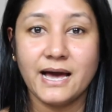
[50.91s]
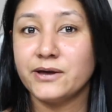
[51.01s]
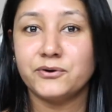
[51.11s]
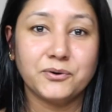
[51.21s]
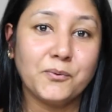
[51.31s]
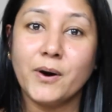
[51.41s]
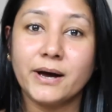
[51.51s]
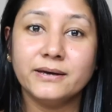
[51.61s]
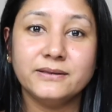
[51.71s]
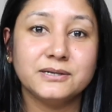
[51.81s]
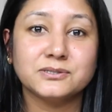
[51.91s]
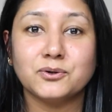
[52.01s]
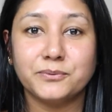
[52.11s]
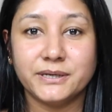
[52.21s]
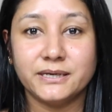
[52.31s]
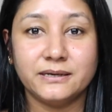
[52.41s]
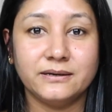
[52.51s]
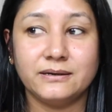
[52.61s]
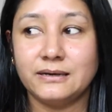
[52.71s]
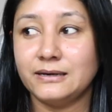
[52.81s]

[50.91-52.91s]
I don't know why, there is nobody